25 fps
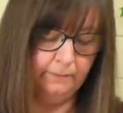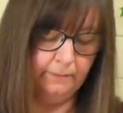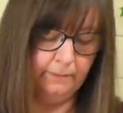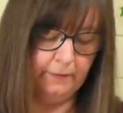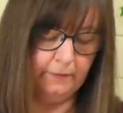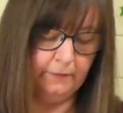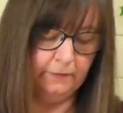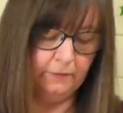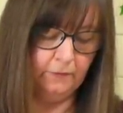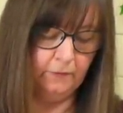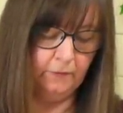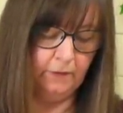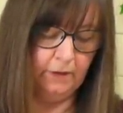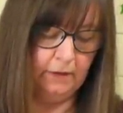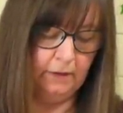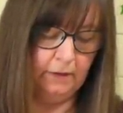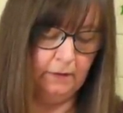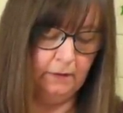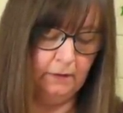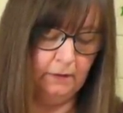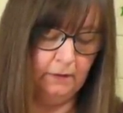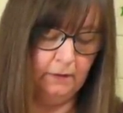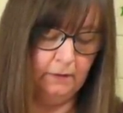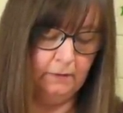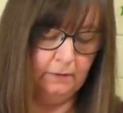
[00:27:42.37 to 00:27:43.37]
That's great
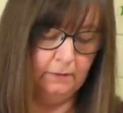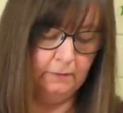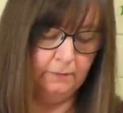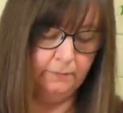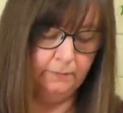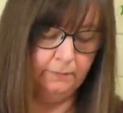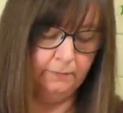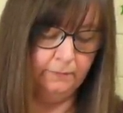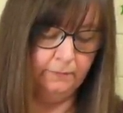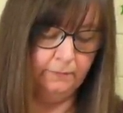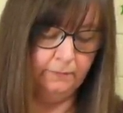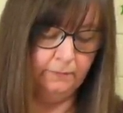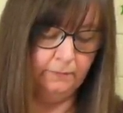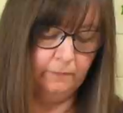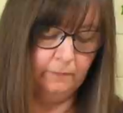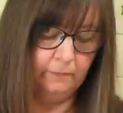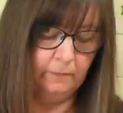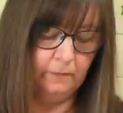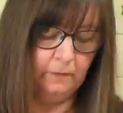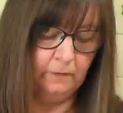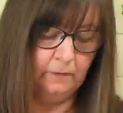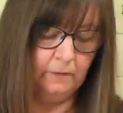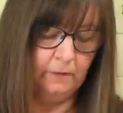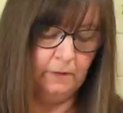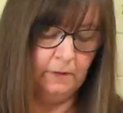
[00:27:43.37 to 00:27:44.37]
colour.
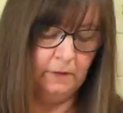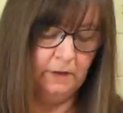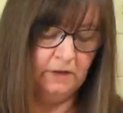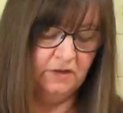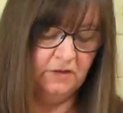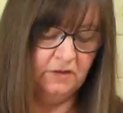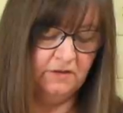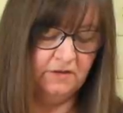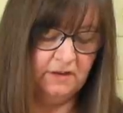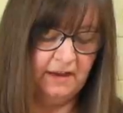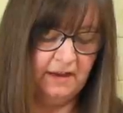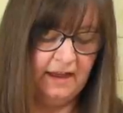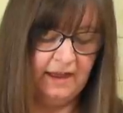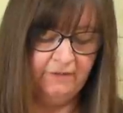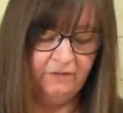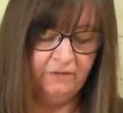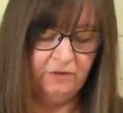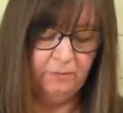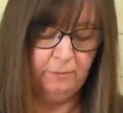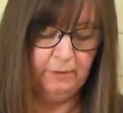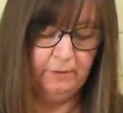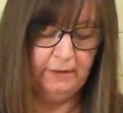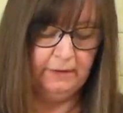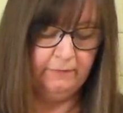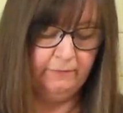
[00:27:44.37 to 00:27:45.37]
It doesn't have
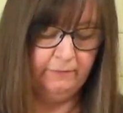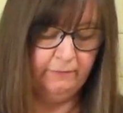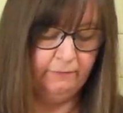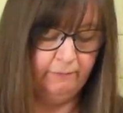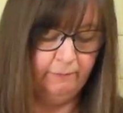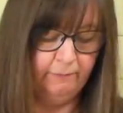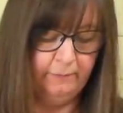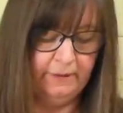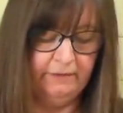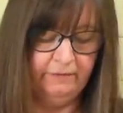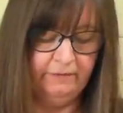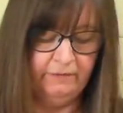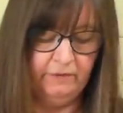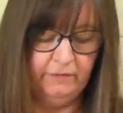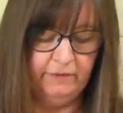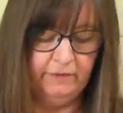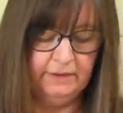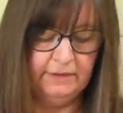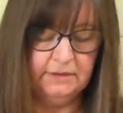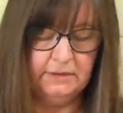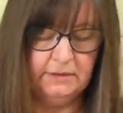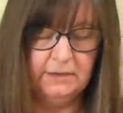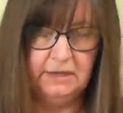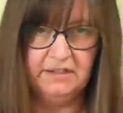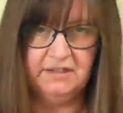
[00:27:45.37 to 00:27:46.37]
to be
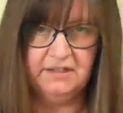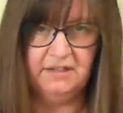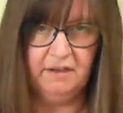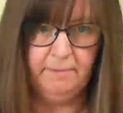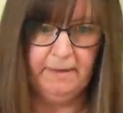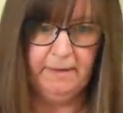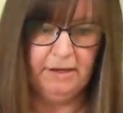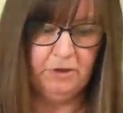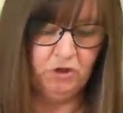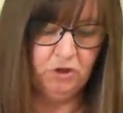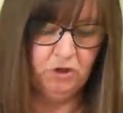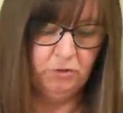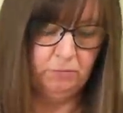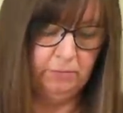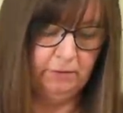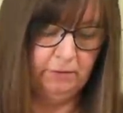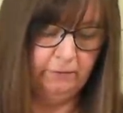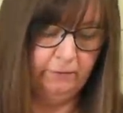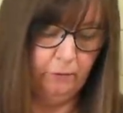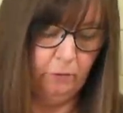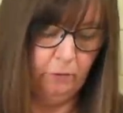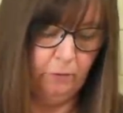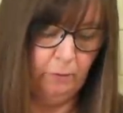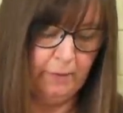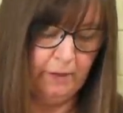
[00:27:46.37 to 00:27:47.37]
fluorescent, as I mentioned
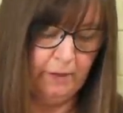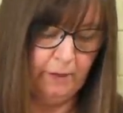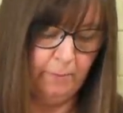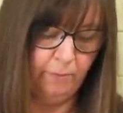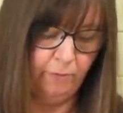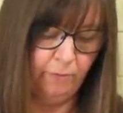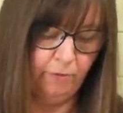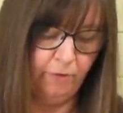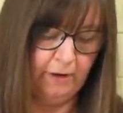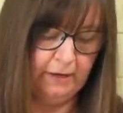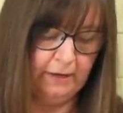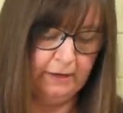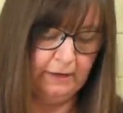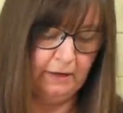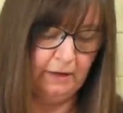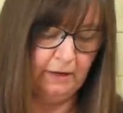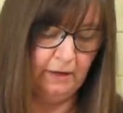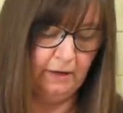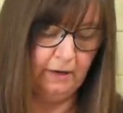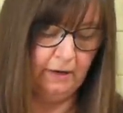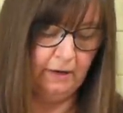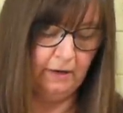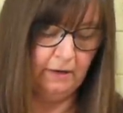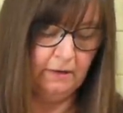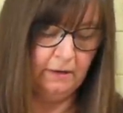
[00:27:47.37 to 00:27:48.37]
before, but a bright
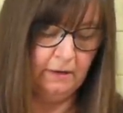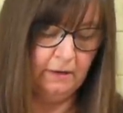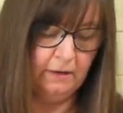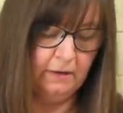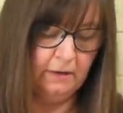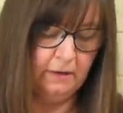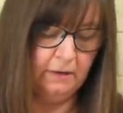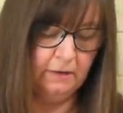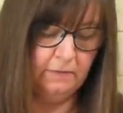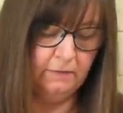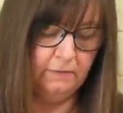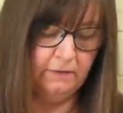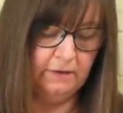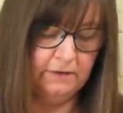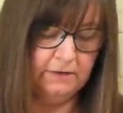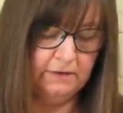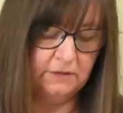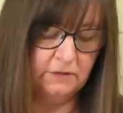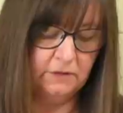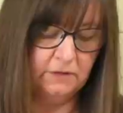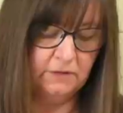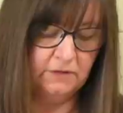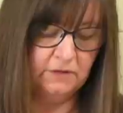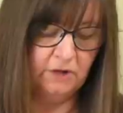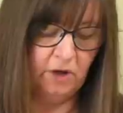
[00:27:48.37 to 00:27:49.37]
colour of this
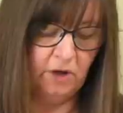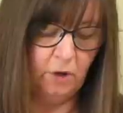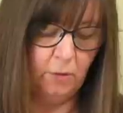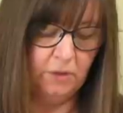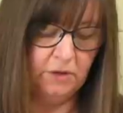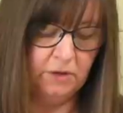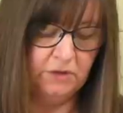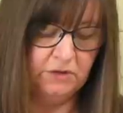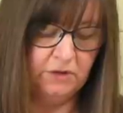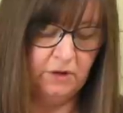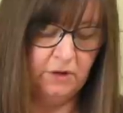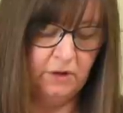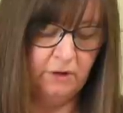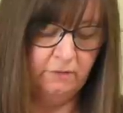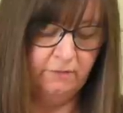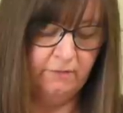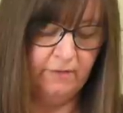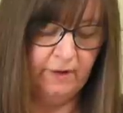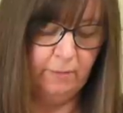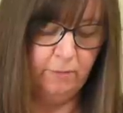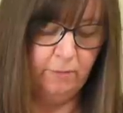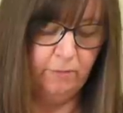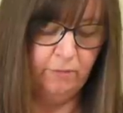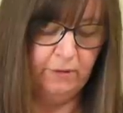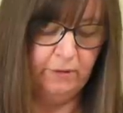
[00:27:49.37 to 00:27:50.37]
does go on a dark
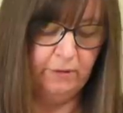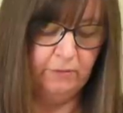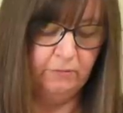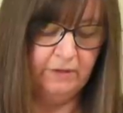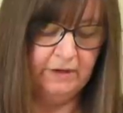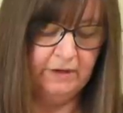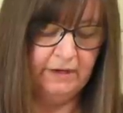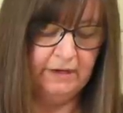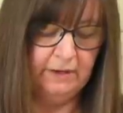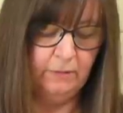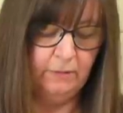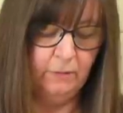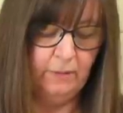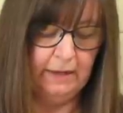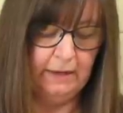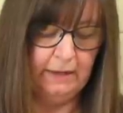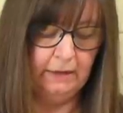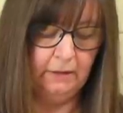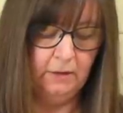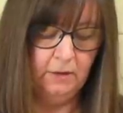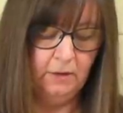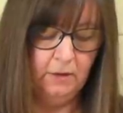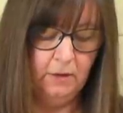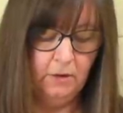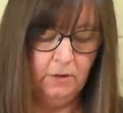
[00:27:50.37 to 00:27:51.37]
fabric really
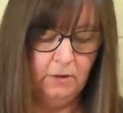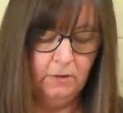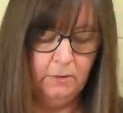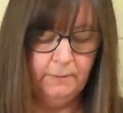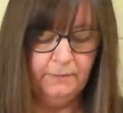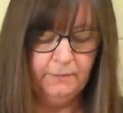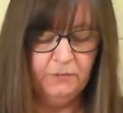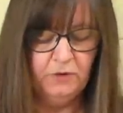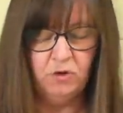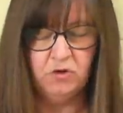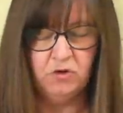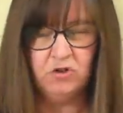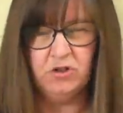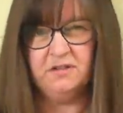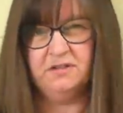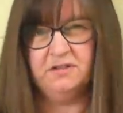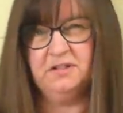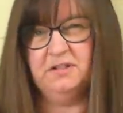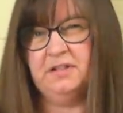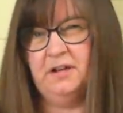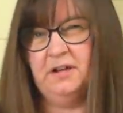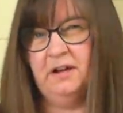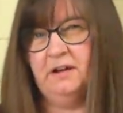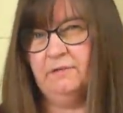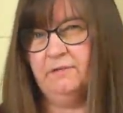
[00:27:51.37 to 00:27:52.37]
well. Not just a
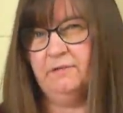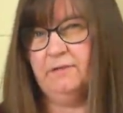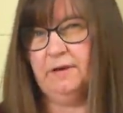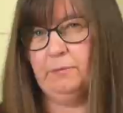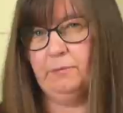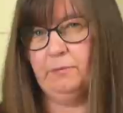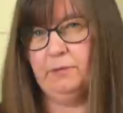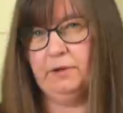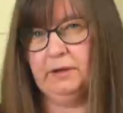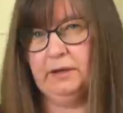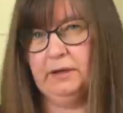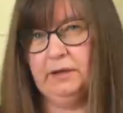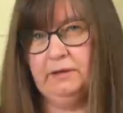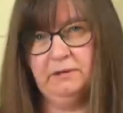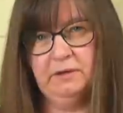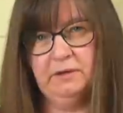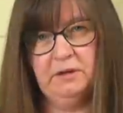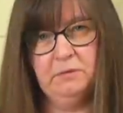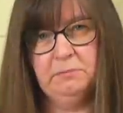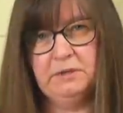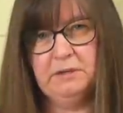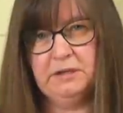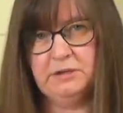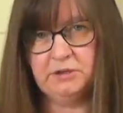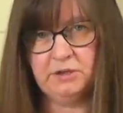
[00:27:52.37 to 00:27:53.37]
dark fabric, even
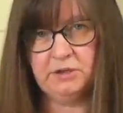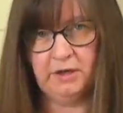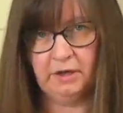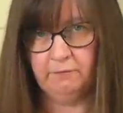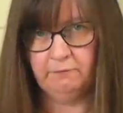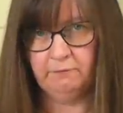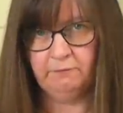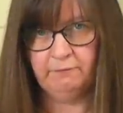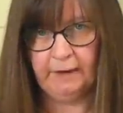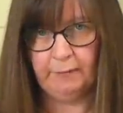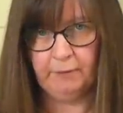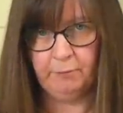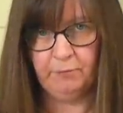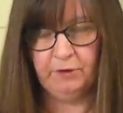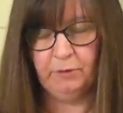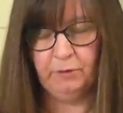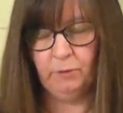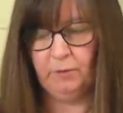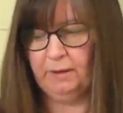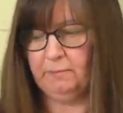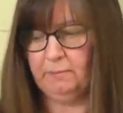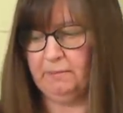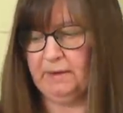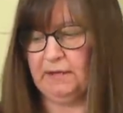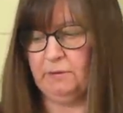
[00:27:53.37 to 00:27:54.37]
a mid-tone fabric
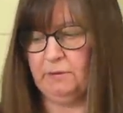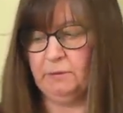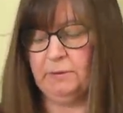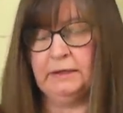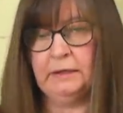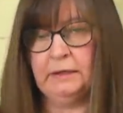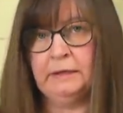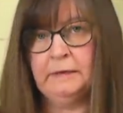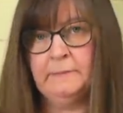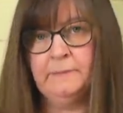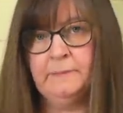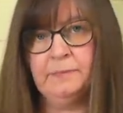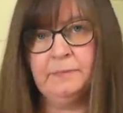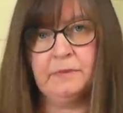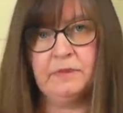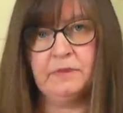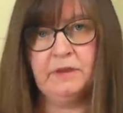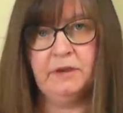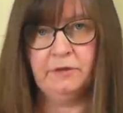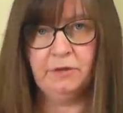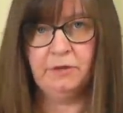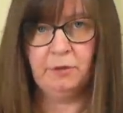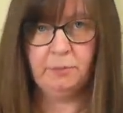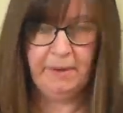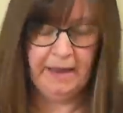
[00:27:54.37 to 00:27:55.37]
where maybe
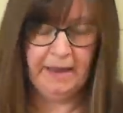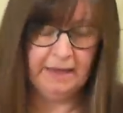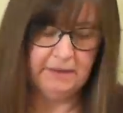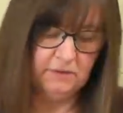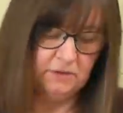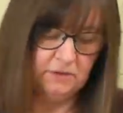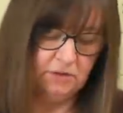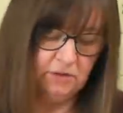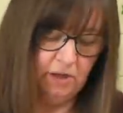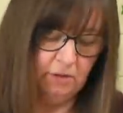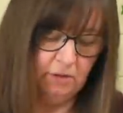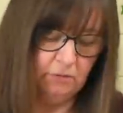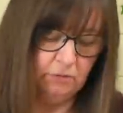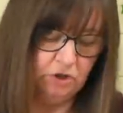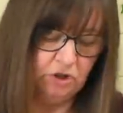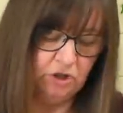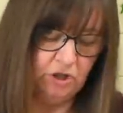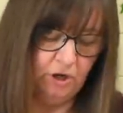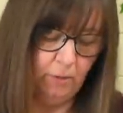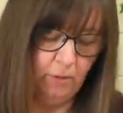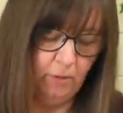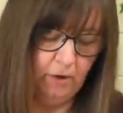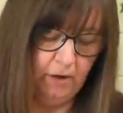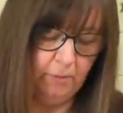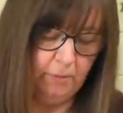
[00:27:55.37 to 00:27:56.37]
the other pens don't
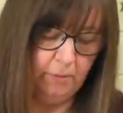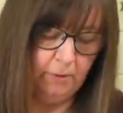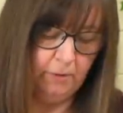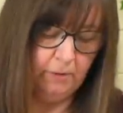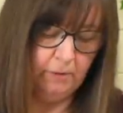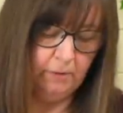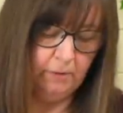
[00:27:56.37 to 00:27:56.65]
show up.